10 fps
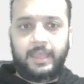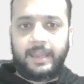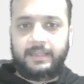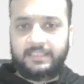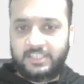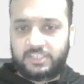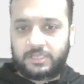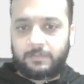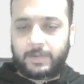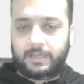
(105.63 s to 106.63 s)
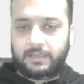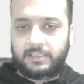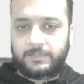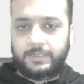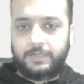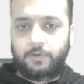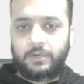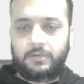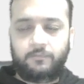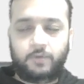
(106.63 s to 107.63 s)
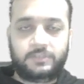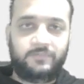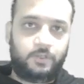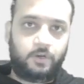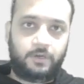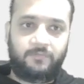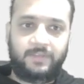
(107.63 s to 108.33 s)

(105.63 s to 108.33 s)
and initial particle speed was v naught.